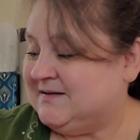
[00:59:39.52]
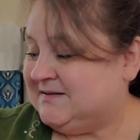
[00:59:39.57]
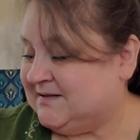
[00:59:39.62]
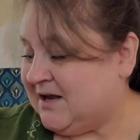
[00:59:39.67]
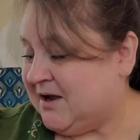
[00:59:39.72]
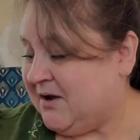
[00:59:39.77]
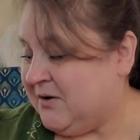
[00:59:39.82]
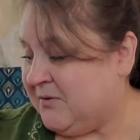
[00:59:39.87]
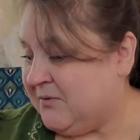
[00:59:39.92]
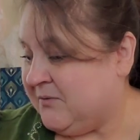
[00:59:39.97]

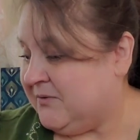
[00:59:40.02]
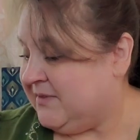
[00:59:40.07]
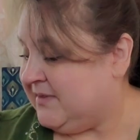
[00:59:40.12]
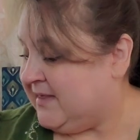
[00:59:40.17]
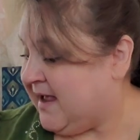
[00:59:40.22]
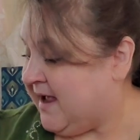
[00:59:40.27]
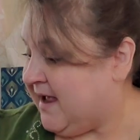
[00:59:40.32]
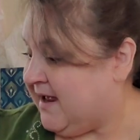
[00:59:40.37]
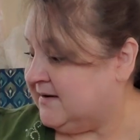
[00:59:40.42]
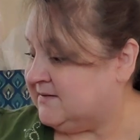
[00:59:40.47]
so
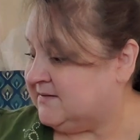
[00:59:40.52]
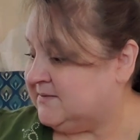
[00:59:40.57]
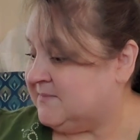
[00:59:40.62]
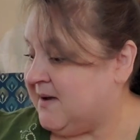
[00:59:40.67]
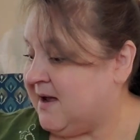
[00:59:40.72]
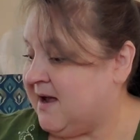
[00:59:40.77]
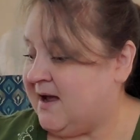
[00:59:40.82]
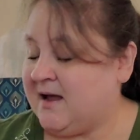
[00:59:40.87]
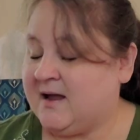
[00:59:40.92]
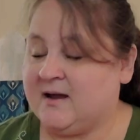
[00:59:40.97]
that's
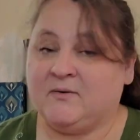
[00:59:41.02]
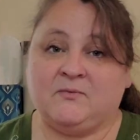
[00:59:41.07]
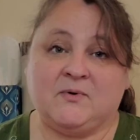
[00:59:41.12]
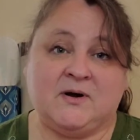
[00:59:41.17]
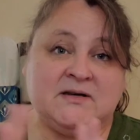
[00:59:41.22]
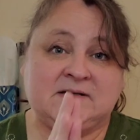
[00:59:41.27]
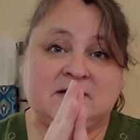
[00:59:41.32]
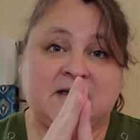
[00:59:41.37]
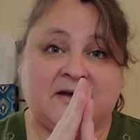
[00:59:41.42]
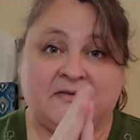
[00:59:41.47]
my
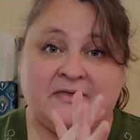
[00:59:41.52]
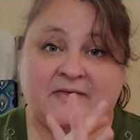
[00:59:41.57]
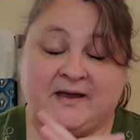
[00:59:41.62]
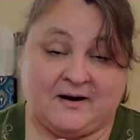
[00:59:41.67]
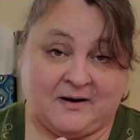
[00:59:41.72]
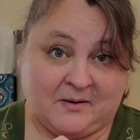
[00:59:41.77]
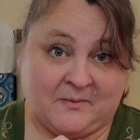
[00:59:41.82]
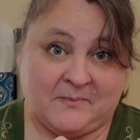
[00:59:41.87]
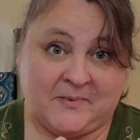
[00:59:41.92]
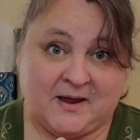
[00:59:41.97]
retail
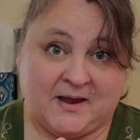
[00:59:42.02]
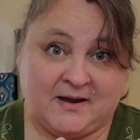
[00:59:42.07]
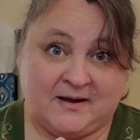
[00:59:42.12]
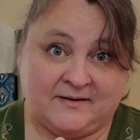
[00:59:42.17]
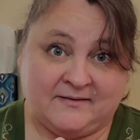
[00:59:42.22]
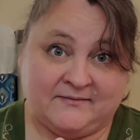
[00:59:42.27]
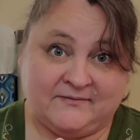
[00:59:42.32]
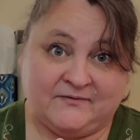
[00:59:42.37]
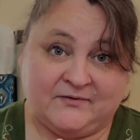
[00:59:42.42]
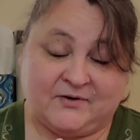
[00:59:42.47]
therapy
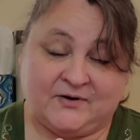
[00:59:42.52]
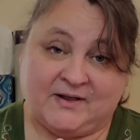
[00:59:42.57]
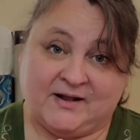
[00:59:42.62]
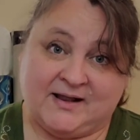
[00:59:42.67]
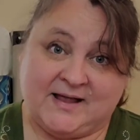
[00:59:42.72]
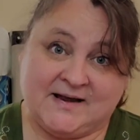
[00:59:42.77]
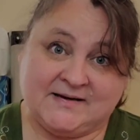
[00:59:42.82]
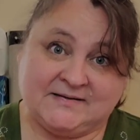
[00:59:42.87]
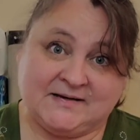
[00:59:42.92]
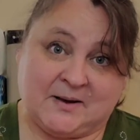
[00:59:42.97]
for the
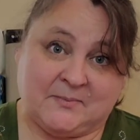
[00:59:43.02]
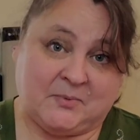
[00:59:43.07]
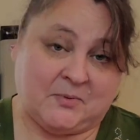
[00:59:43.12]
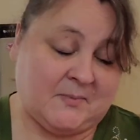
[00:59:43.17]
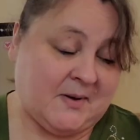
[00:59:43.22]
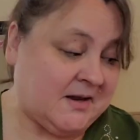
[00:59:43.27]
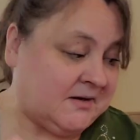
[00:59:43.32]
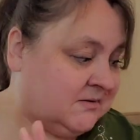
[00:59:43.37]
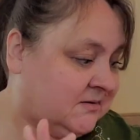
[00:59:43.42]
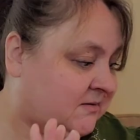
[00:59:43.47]
last couple
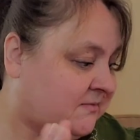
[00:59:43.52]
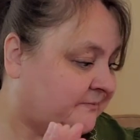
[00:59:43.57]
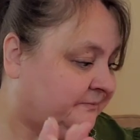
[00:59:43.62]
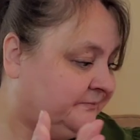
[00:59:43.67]
months.